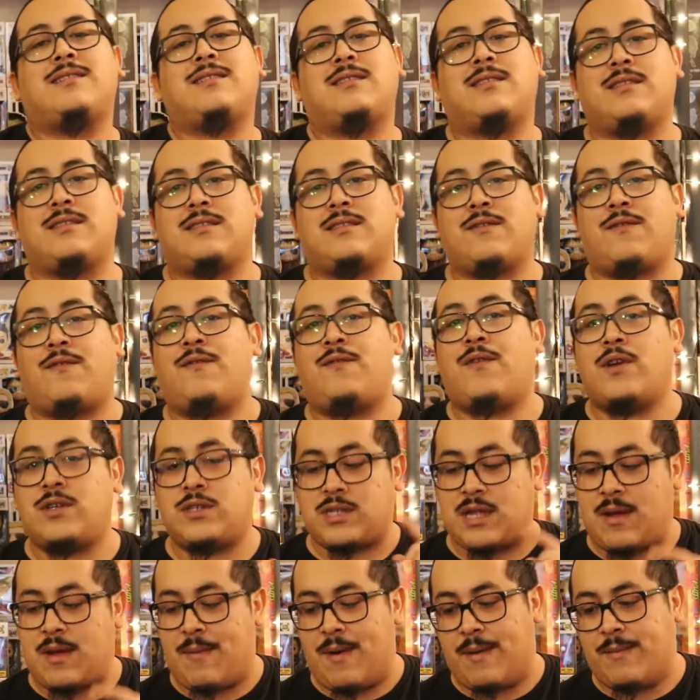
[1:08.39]
It's just the
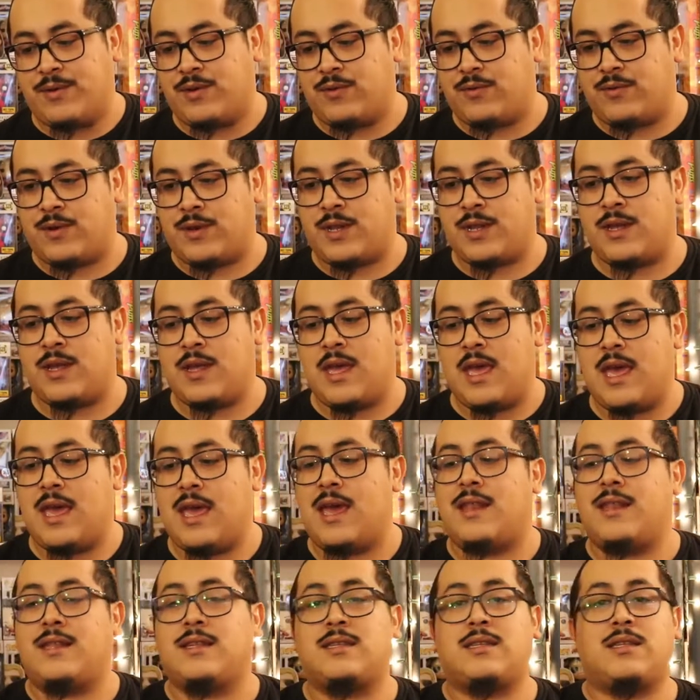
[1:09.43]
first time I'm doing it,
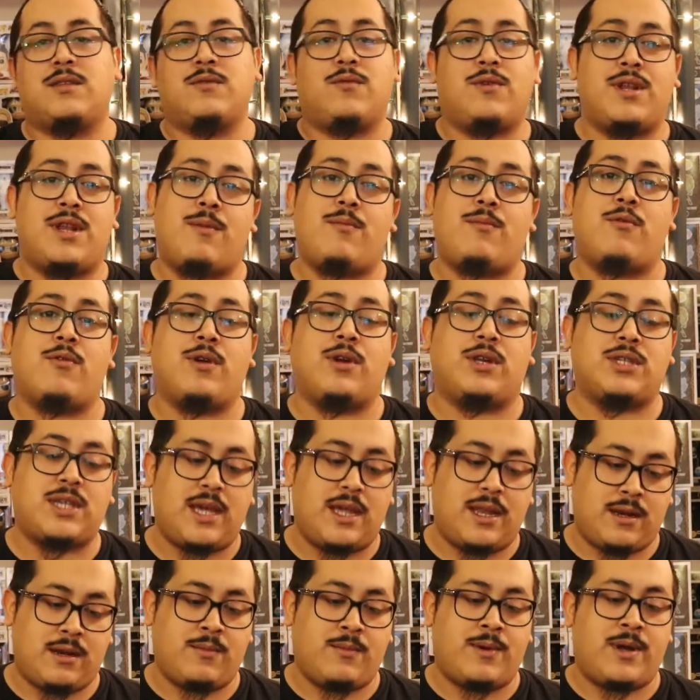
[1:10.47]
and this is the one I'm more
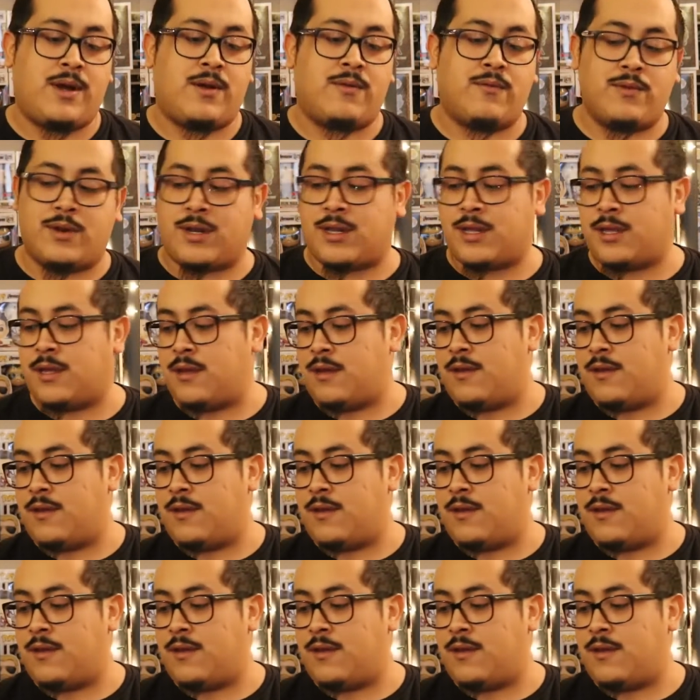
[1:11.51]
excited about, really.